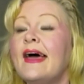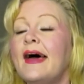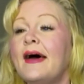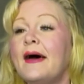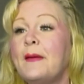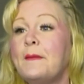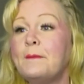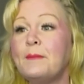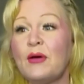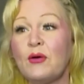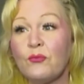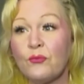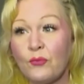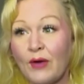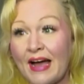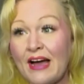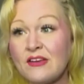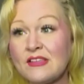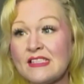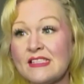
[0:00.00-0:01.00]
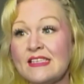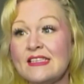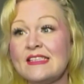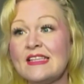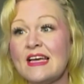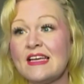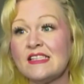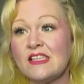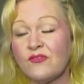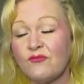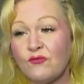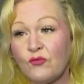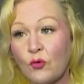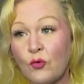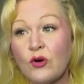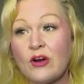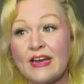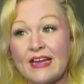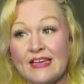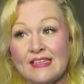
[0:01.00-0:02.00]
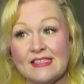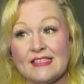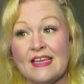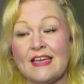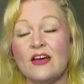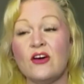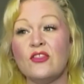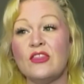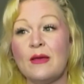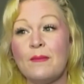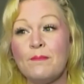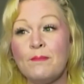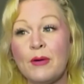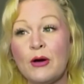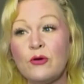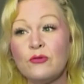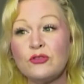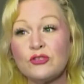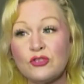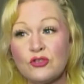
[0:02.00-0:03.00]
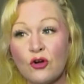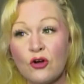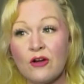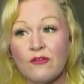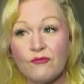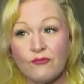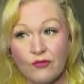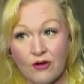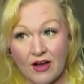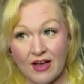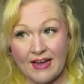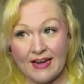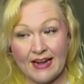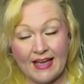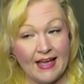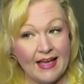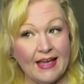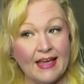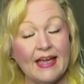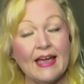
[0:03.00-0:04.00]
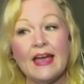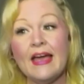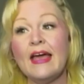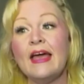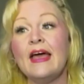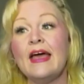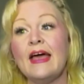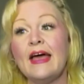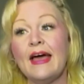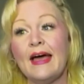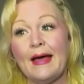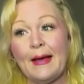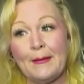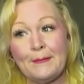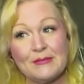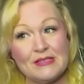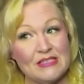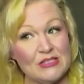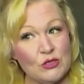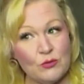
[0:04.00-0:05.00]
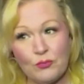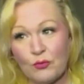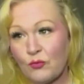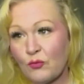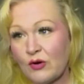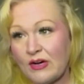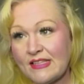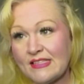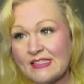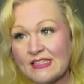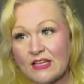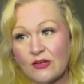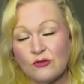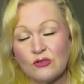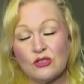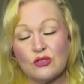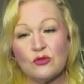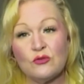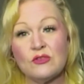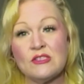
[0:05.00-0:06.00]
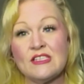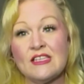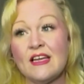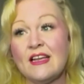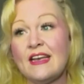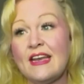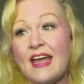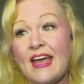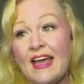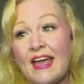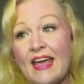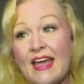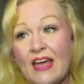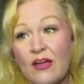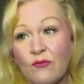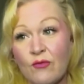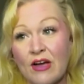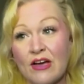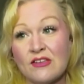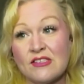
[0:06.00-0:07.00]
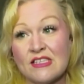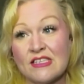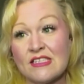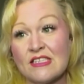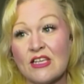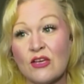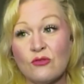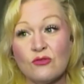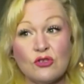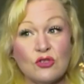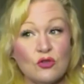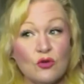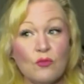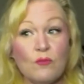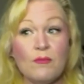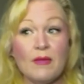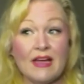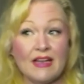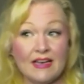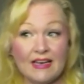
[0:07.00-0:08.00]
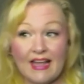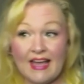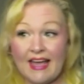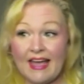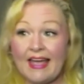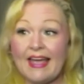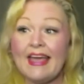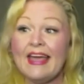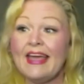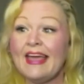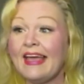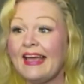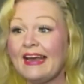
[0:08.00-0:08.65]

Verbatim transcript: Um, but Rouse's has a four-day sale. They both start Friday. Wow um, Super Ones goes through Sunday and Rouse's goes through Monday.